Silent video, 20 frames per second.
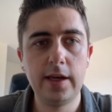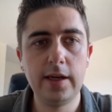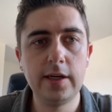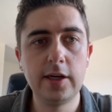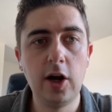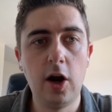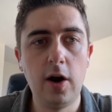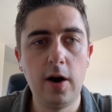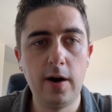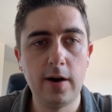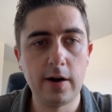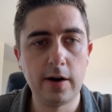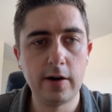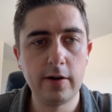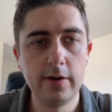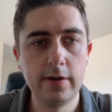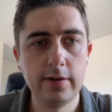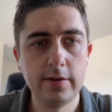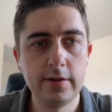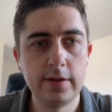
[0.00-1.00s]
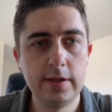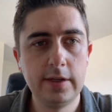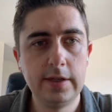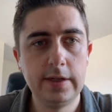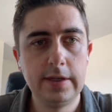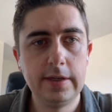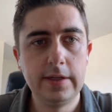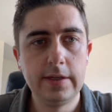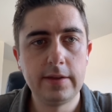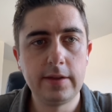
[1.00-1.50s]
a card
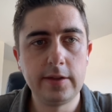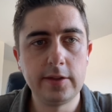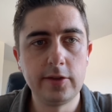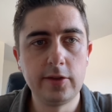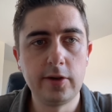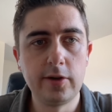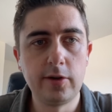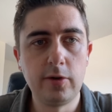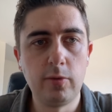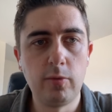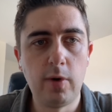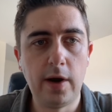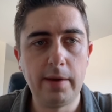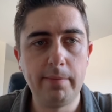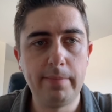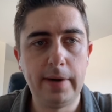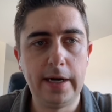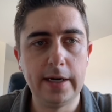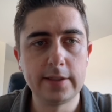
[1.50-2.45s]
These little white